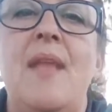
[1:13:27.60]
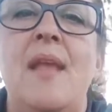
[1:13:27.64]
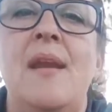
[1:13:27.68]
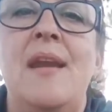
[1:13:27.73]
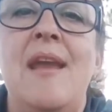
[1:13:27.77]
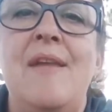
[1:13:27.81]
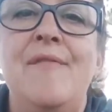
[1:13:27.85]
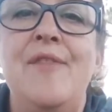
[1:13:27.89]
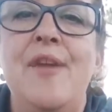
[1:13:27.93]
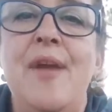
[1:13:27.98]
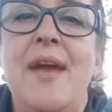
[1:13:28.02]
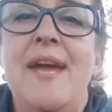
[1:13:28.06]

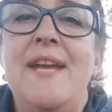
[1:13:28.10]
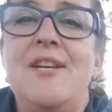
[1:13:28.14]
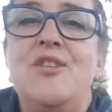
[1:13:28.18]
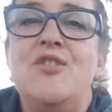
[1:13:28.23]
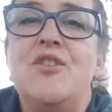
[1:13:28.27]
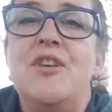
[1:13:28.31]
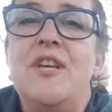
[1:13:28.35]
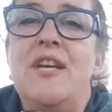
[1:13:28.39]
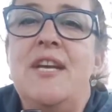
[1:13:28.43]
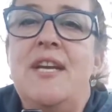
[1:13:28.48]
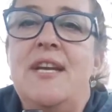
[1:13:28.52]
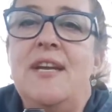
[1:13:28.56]
Love you,
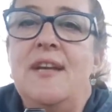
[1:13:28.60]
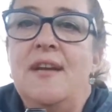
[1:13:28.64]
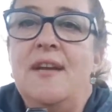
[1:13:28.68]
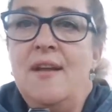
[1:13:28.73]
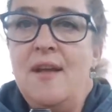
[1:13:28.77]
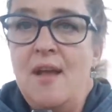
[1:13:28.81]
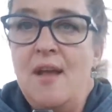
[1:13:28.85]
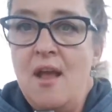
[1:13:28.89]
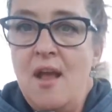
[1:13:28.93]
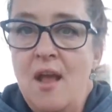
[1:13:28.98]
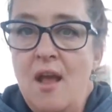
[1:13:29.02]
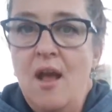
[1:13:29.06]
Adri.
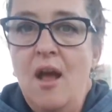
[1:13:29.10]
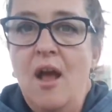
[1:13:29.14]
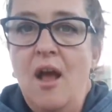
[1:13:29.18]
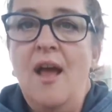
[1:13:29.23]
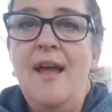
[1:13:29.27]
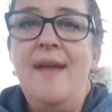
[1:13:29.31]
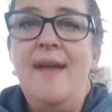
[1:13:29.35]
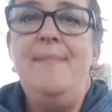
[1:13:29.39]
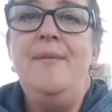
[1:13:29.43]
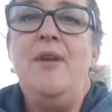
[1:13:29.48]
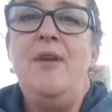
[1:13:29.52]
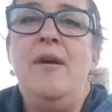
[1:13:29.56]

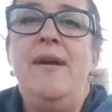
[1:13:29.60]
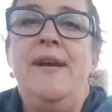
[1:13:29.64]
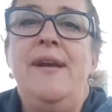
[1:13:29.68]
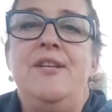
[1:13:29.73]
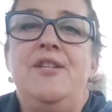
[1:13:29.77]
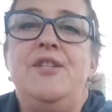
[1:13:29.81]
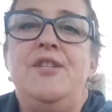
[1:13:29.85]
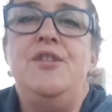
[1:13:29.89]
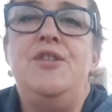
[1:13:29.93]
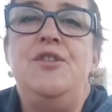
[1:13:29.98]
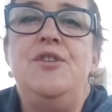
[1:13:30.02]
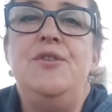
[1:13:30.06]
I am going
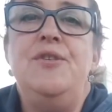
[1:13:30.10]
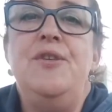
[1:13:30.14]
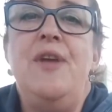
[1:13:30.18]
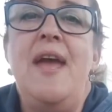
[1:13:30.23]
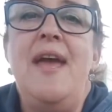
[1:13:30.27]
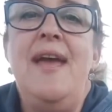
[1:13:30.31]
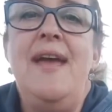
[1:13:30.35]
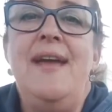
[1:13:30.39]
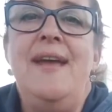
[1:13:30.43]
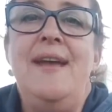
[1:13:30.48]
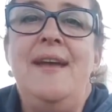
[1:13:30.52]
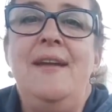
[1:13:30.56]
to do
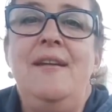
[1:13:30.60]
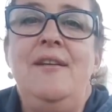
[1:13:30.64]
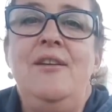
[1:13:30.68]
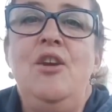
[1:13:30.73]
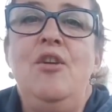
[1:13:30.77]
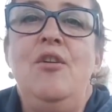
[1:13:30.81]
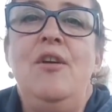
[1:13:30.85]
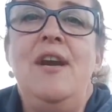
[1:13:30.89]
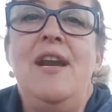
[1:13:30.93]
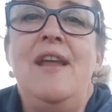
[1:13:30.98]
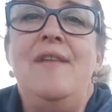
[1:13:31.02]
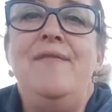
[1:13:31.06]

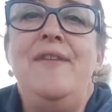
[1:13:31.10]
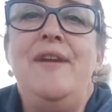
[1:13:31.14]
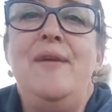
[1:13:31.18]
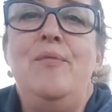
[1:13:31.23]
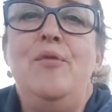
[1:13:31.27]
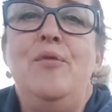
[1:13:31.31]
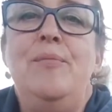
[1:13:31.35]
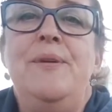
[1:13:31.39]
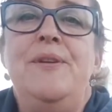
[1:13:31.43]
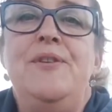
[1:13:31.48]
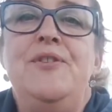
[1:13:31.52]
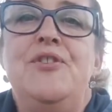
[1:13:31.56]
you're a lovely
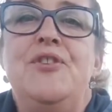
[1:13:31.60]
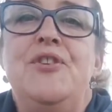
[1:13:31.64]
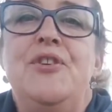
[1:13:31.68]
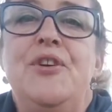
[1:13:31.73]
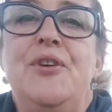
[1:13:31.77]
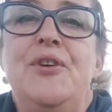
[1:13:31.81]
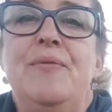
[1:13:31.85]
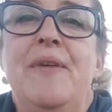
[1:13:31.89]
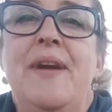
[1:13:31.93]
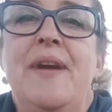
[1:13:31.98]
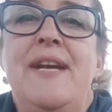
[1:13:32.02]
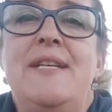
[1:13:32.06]
woman
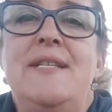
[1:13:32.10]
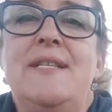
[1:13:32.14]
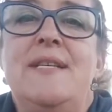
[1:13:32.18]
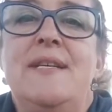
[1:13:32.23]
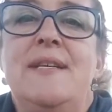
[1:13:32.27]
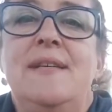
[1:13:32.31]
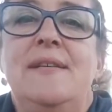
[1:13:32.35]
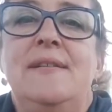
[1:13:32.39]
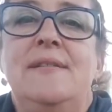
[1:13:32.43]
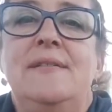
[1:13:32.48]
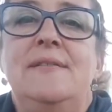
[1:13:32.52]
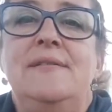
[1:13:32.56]
too,
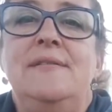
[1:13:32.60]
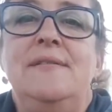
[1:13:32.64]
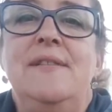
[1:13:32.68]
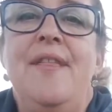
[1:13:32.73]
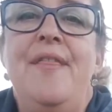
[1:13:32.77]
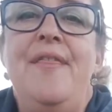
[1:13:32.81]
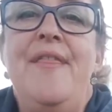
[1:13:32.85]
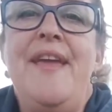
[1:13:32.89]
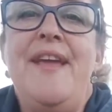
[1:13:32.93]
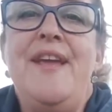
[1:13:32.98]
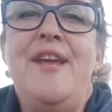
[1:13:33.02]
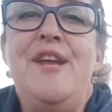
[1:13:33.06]
Rita.
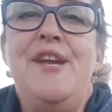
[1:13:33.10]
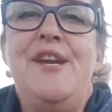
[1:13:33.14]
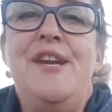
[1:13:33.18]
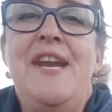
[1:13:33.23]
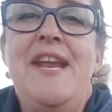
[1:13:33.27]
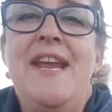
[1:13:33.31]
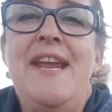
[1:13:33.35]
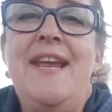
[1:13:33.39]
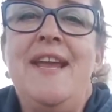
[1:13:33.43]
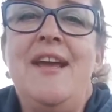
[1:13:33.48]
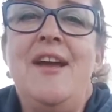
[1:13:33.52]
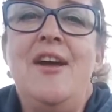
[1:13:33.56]
Thank you,
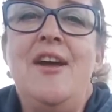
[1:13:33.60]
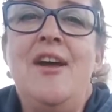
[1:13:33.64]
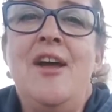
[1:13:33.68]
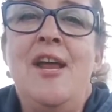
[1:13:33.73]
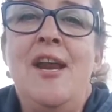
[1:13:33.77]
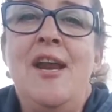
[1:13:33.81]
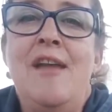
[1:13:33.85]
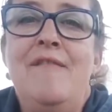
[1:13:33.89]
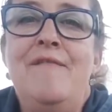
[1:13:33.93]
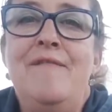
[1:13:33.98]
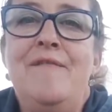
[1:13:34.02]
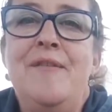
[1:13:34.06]
Nika. I
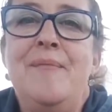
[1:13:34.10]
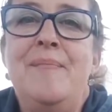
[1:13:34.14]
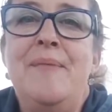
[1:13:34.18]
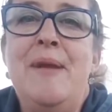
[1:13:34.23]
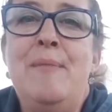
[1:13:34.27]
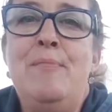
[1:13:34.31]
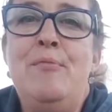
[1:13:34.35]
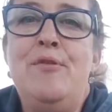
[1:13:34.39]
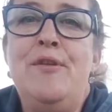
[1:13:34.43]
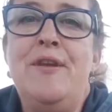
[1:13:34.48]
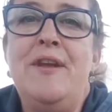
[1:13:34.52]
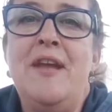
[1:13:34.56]
love the
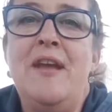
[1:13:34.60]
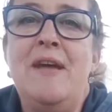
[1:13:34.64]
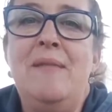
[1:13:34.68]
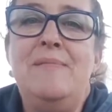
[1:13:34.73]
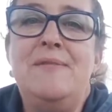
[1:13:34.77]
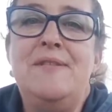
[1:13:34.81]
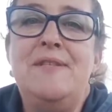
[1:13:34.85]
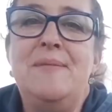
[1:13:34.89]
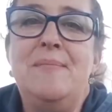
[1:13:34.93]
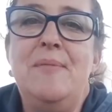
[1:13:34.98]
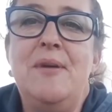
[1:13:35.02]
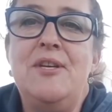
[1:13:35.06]
people that
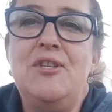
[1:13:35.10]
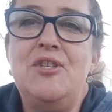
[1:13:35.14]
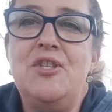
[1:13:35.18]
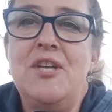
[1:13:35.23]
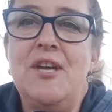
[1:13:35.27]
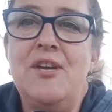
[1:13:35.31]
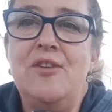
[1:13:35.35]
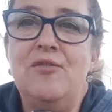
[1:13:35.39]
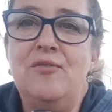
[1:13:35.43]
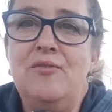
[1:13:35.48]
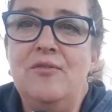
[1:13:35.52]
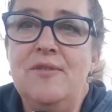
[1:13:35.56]
come to my
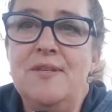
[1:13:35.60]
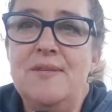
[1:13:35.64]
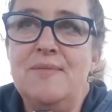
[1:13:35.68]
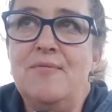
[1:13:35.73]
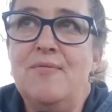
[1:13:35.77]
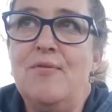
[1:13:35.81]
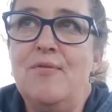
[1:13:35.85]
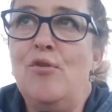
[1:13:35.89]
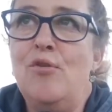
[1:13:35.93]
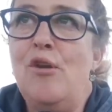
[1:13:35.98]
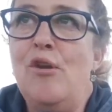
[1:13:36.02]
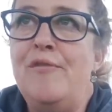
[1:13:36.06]
channel because
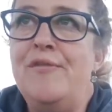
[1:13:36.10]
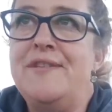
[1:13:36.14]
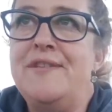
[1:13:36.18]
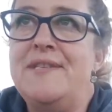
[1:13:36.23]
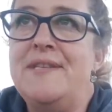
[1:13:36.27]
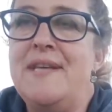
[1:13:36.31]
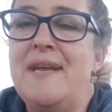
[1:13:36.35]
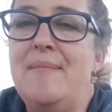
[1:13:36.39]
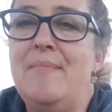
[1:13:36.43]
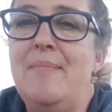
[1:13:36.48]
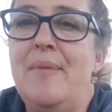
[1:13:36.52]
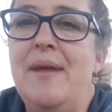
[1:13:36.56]
we're all on the
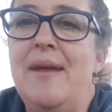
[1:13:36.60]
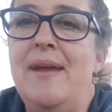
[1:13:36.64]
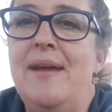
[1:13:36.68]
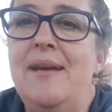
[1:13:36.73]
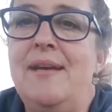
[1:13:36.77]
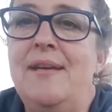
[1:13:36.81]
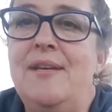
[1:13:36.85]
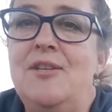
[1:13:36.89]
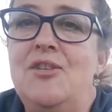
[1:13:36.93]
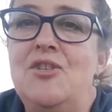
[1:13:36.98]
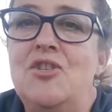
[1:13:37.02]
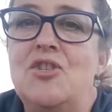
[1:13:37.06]
same
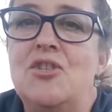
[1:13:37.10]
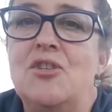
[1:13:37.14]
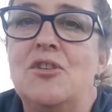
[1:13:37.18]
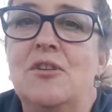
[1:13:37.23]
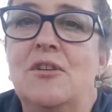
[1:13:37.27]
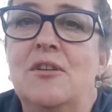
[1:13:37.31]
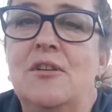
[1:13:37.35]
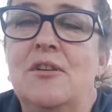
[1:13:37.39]
page.